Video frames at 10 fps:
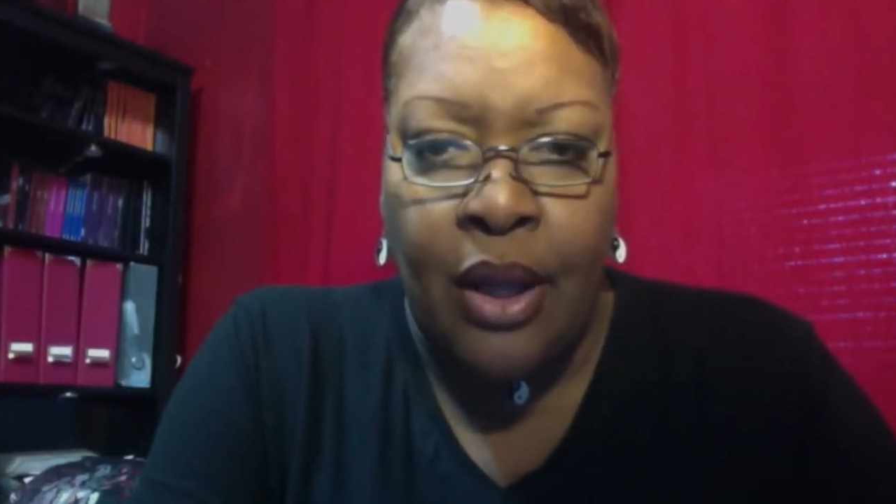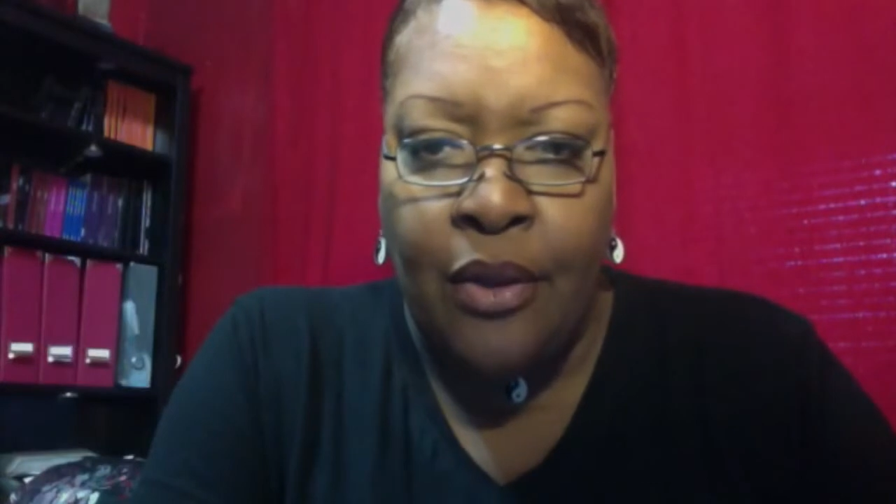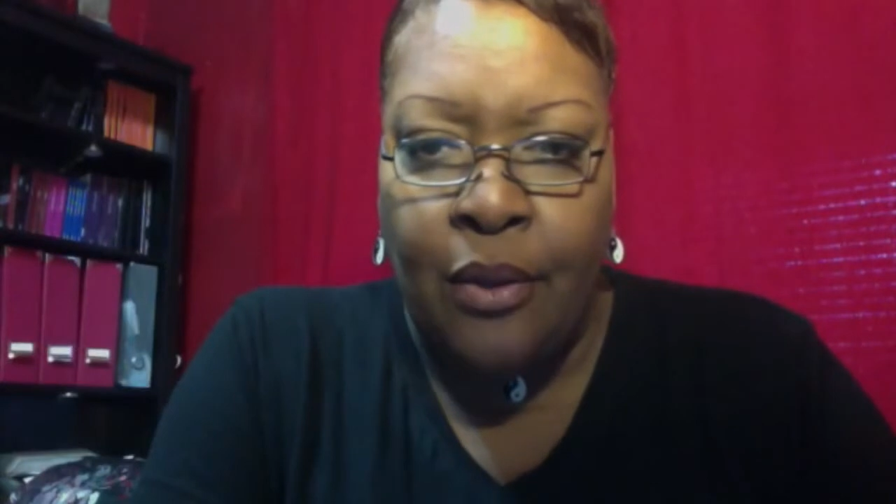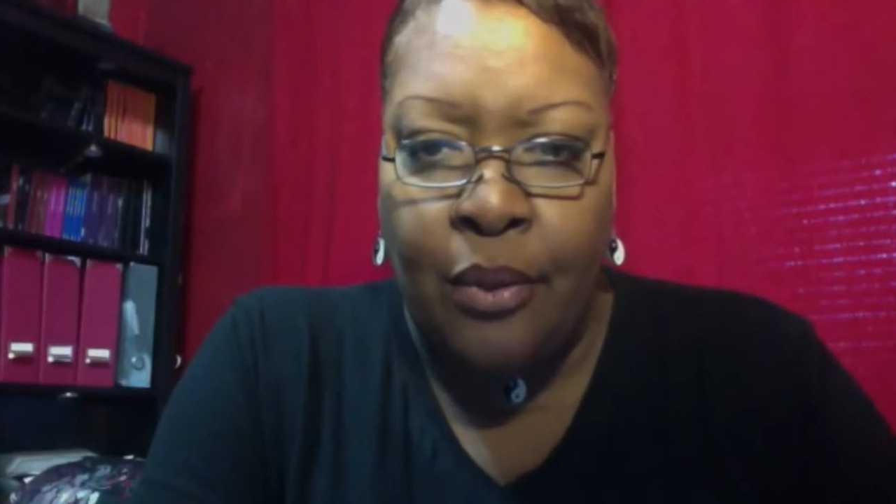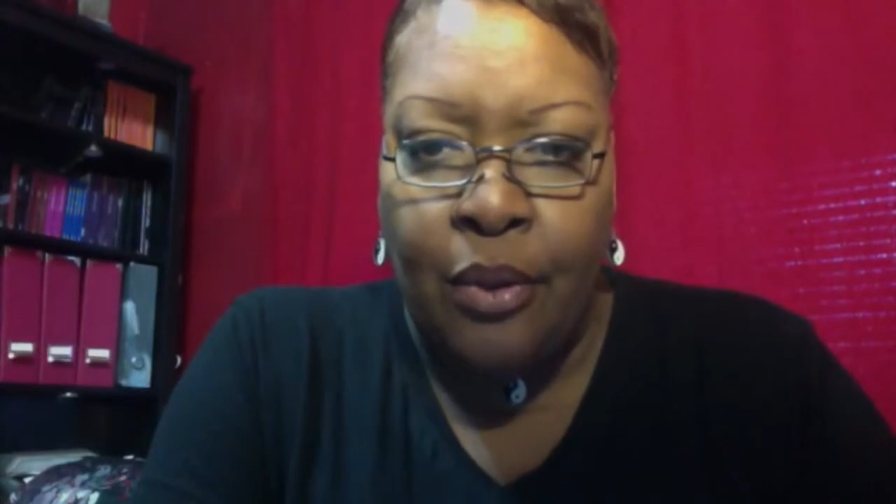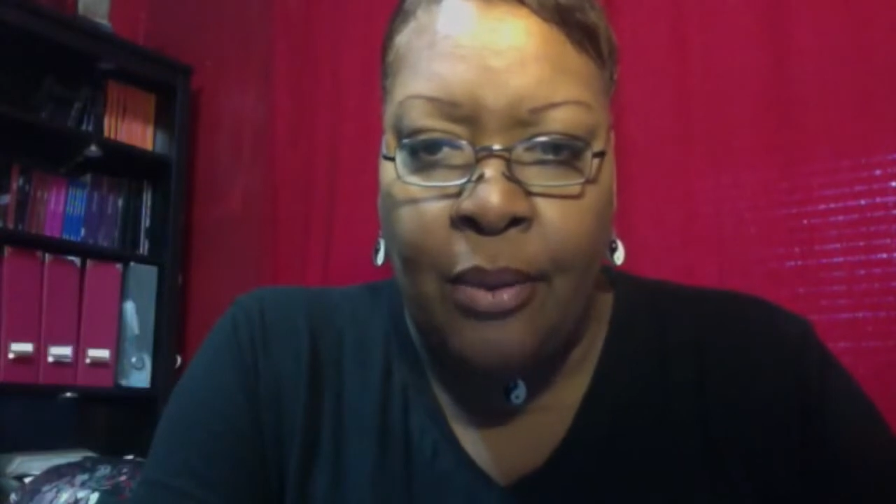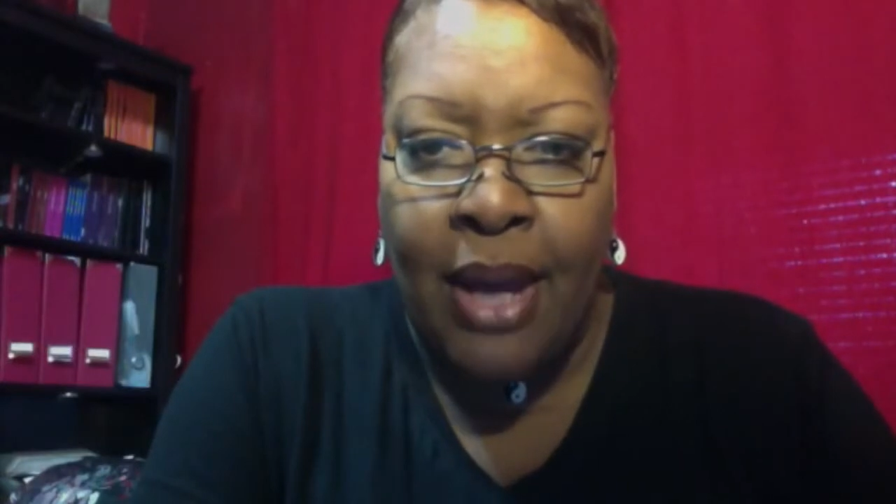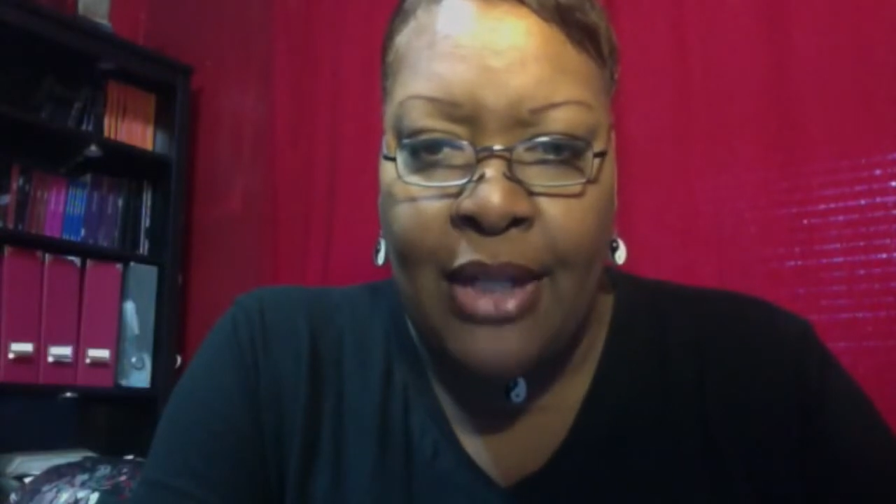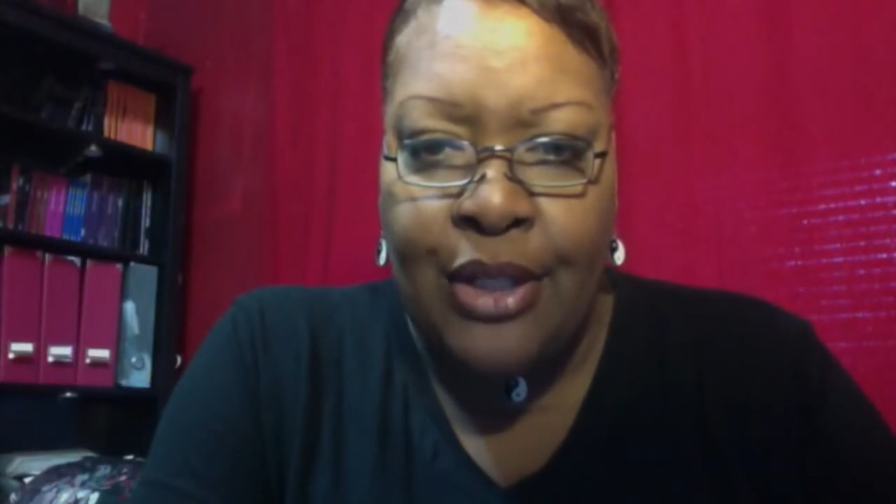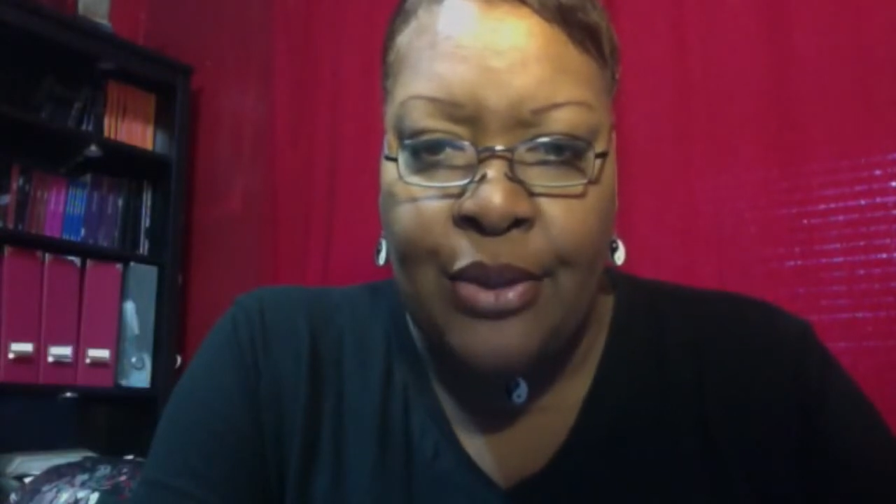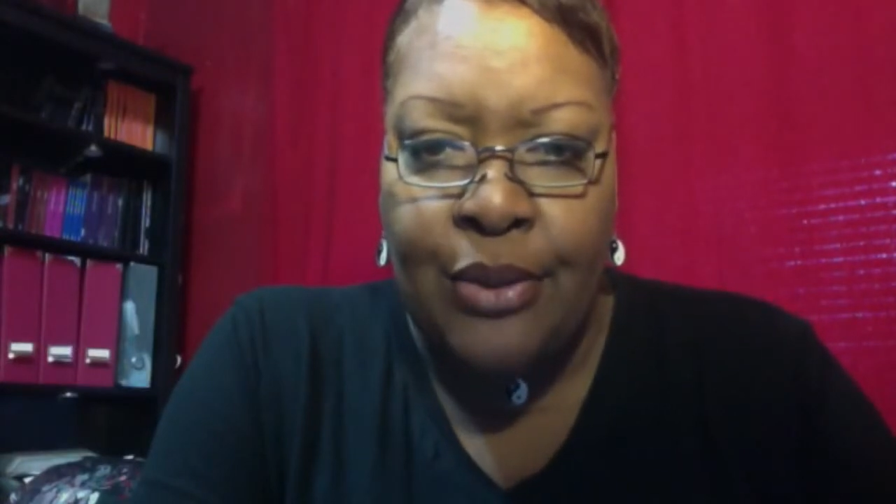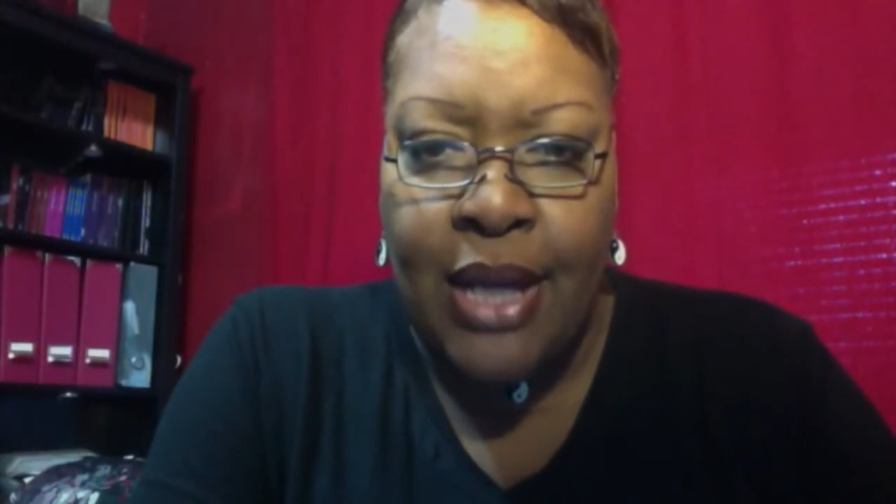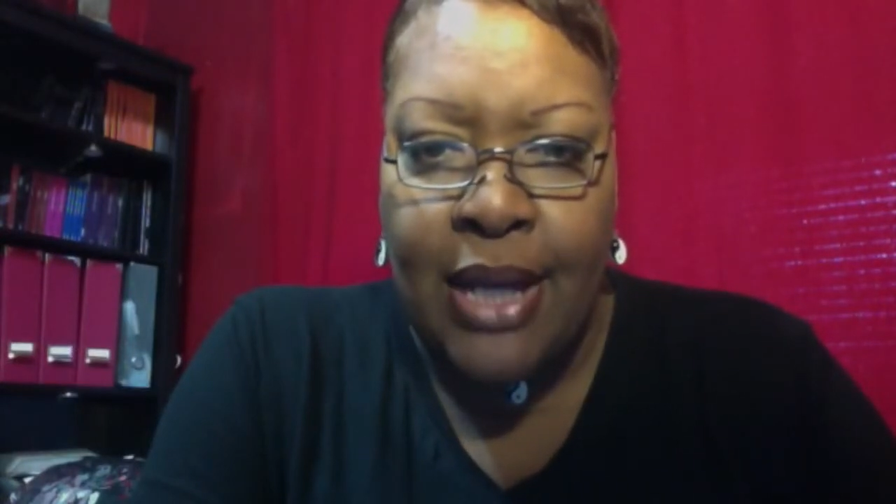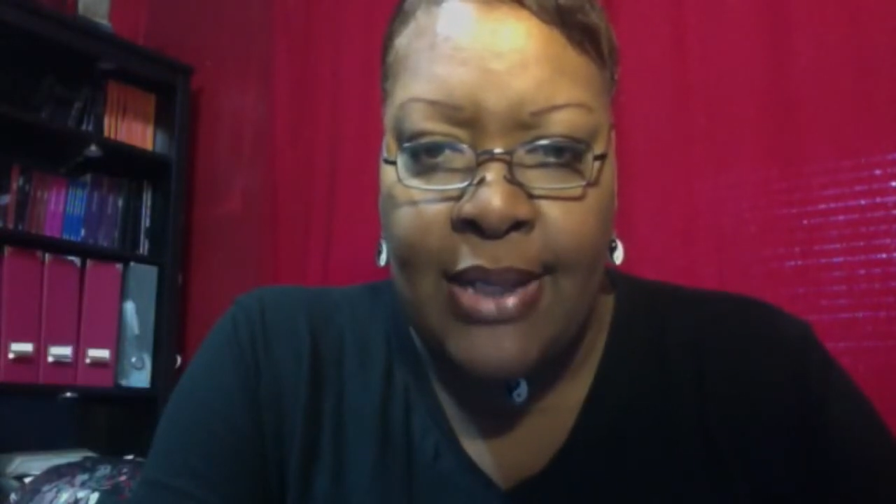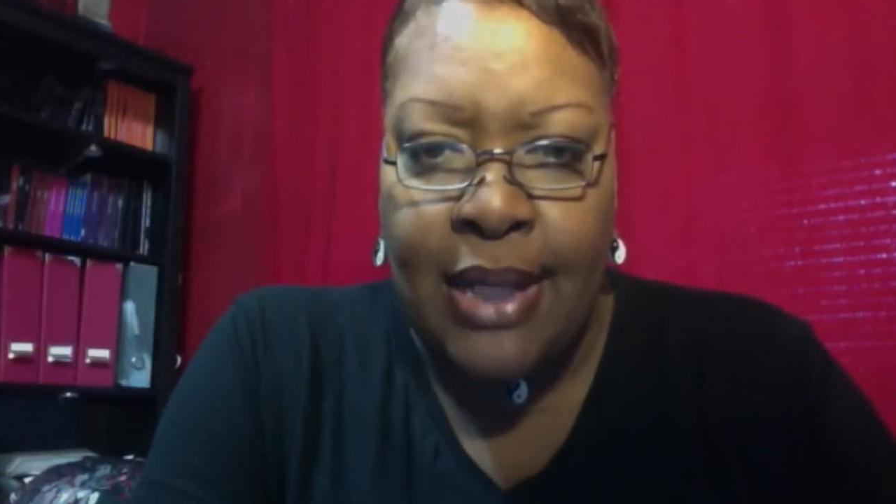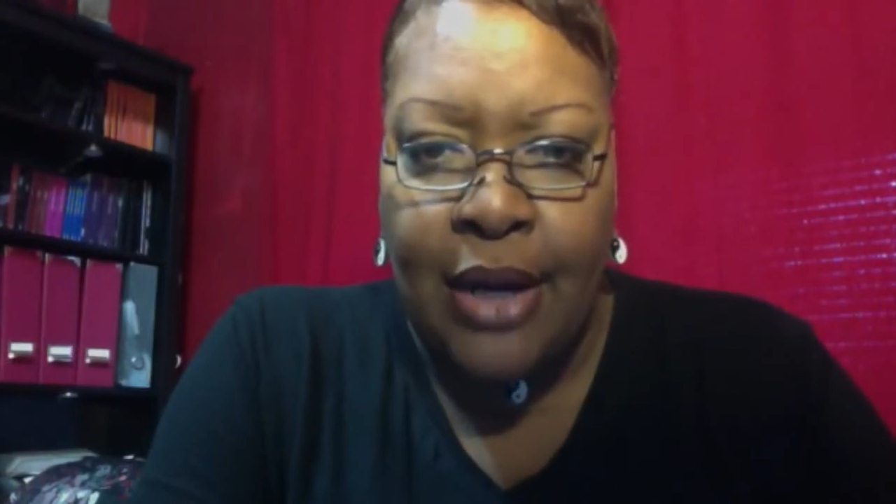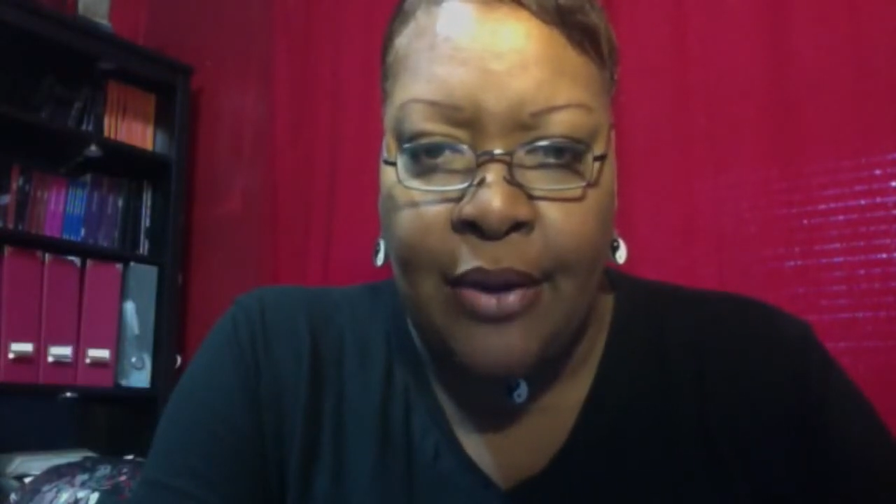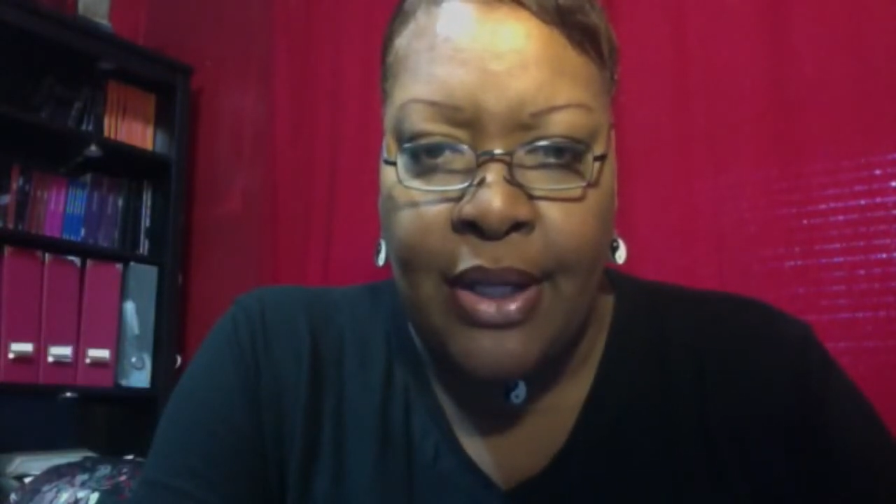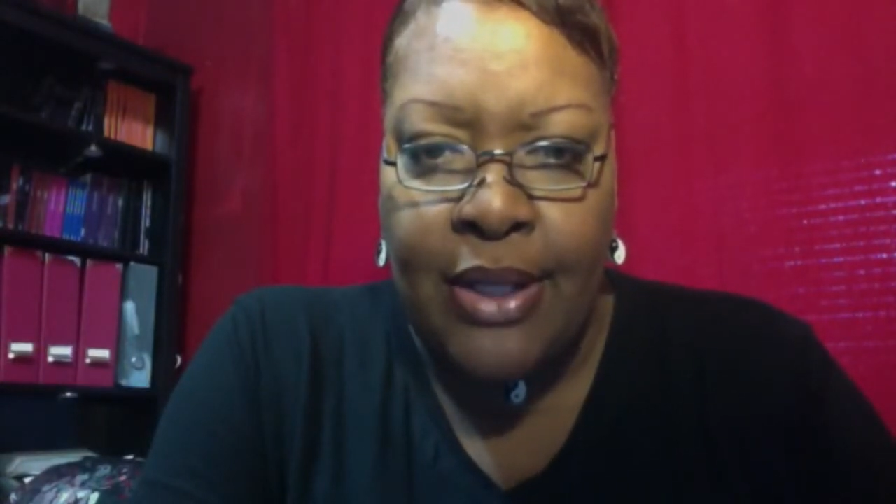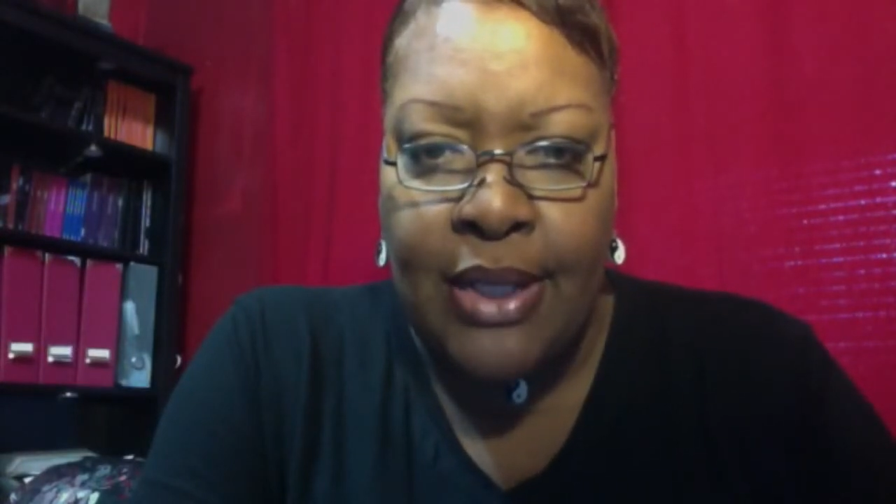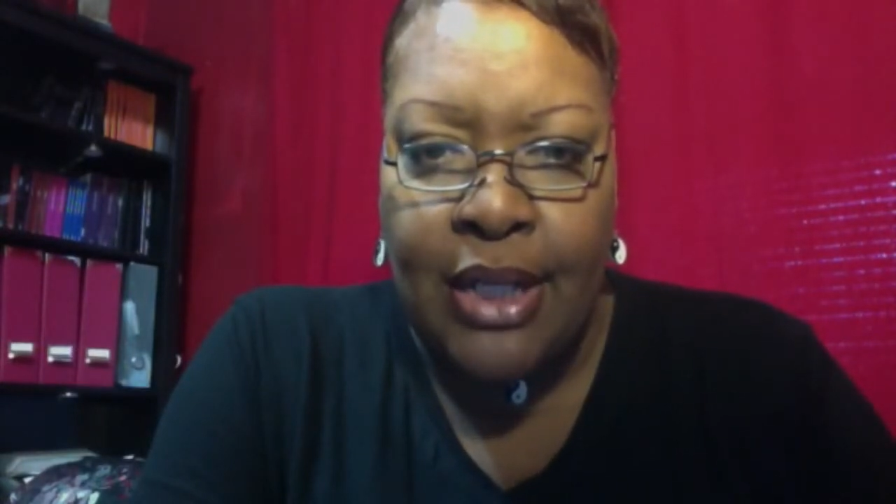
The room had 2 desk areas,